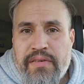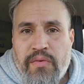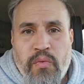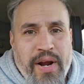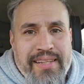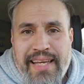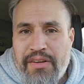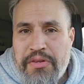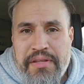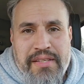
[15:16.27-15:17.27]
right
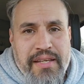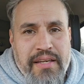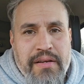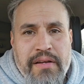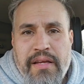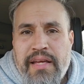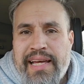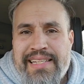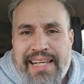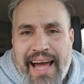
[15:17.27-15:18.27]
down to the T
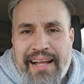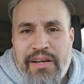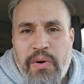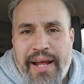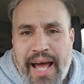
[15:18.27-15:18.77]
exactly what